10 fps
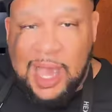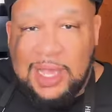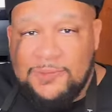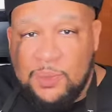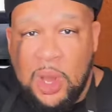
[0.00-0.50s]

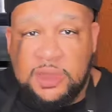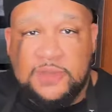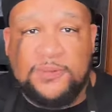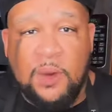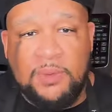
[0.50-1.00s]
site. If you want
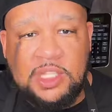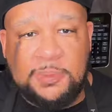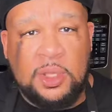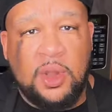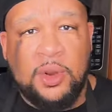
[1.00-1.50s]
this full
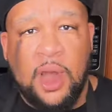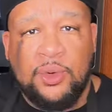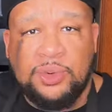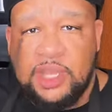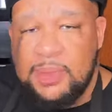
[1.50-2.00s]
recipe, go to
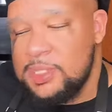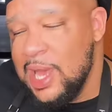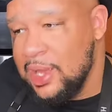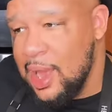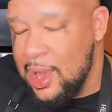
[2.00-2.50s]

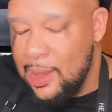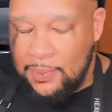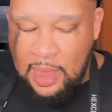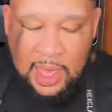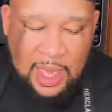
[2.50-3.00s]

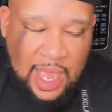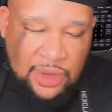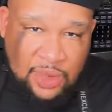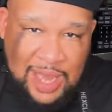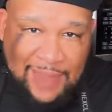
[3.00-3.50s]
UncleDibbz.com
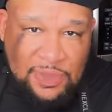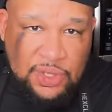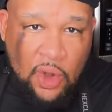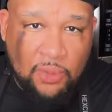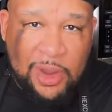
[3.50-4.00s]
and you can have
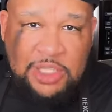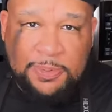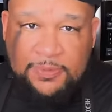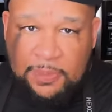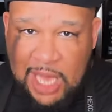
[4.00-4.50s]
this whole
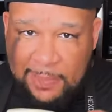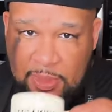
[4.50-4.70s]
recipe from